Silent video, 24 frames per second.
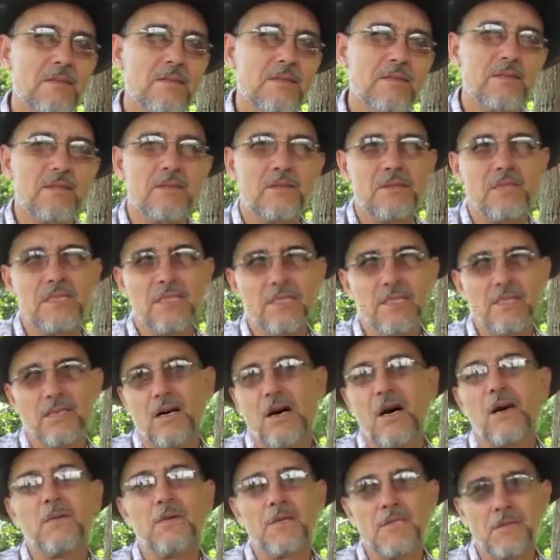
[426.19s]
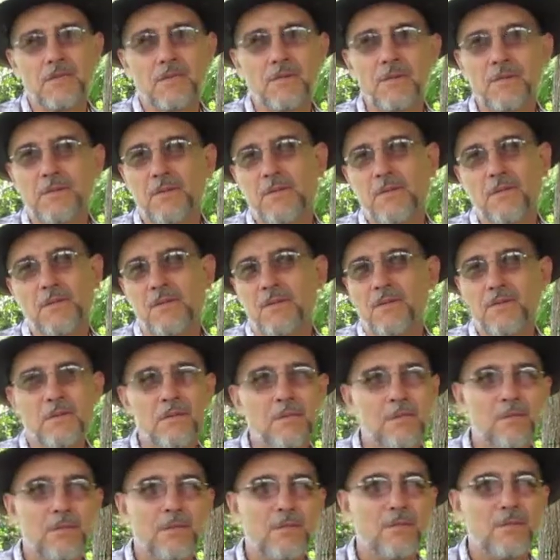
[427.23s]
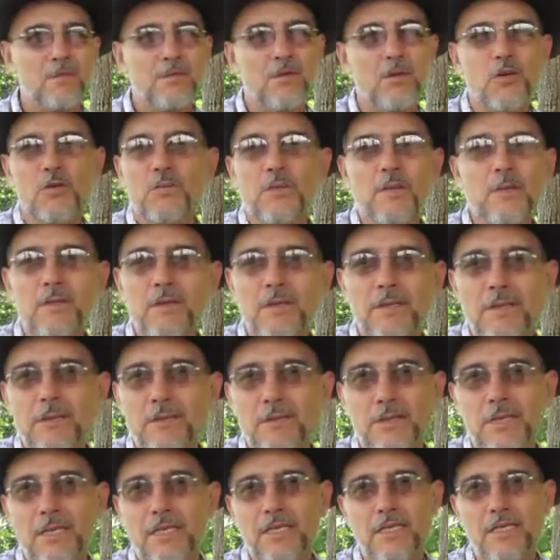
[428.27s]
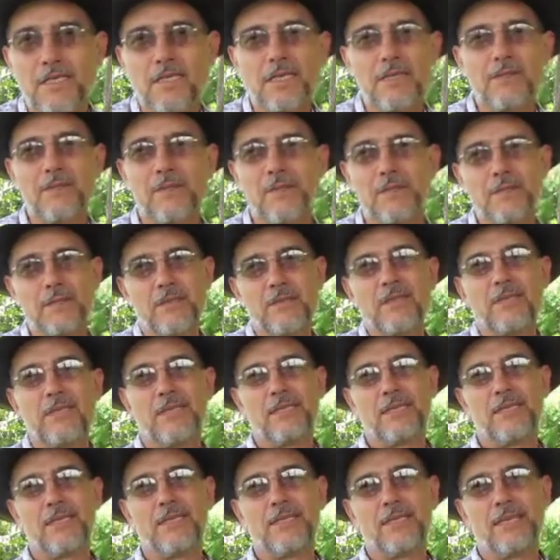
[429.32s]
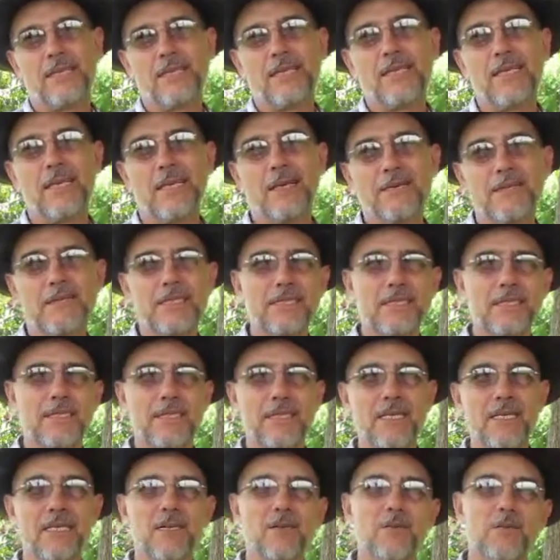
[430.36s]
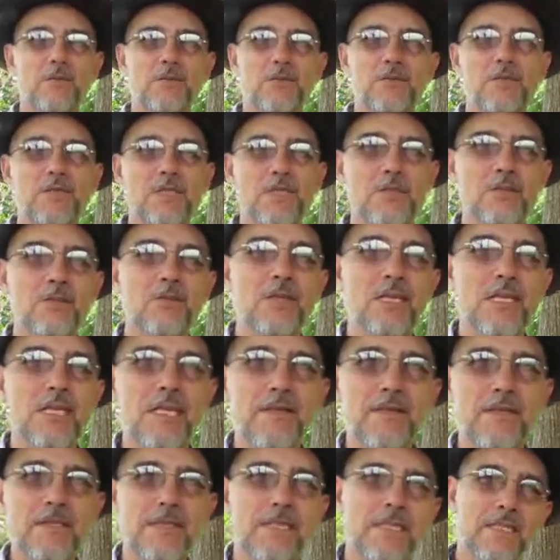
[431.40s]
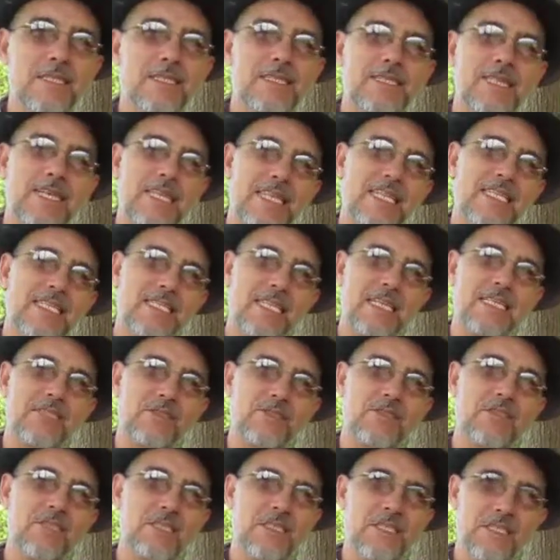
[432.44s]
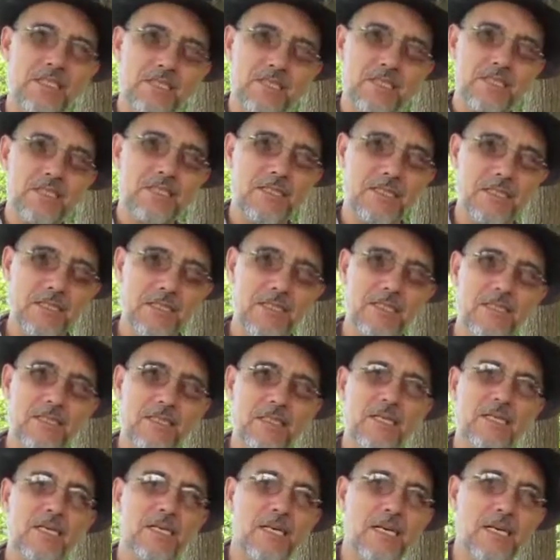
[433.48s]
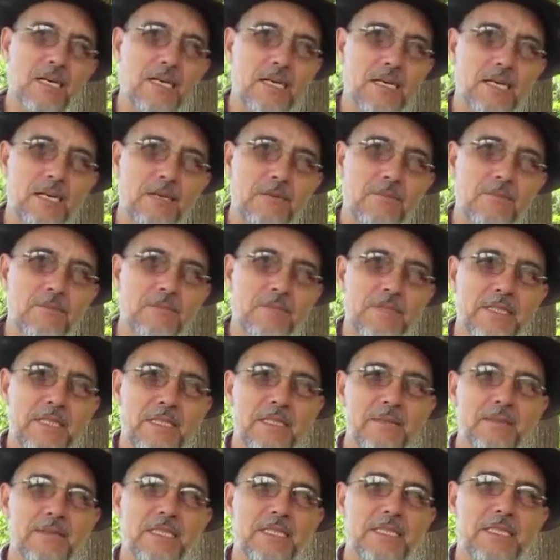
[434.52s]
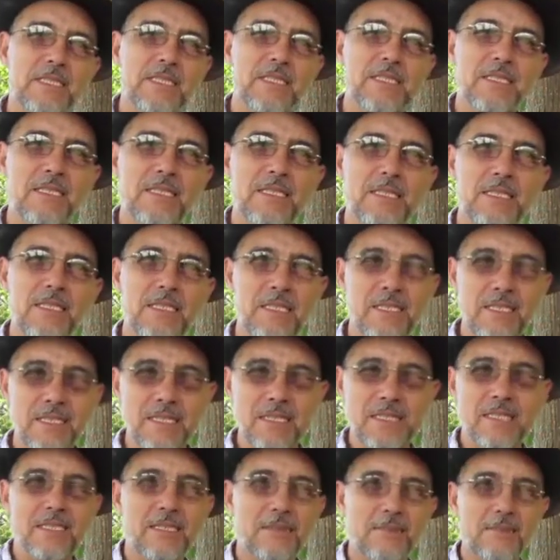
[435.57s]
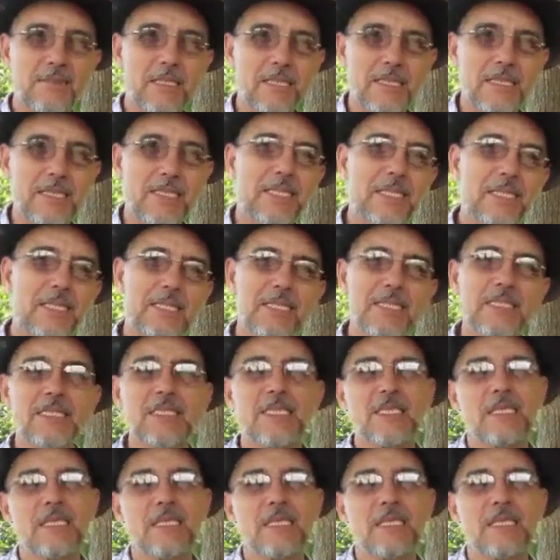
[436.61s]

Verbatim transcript: So these homeless people or poor people in Australia, they, they, they have this uh, opportunity to live in these tenant associations um, settlements in the big cities.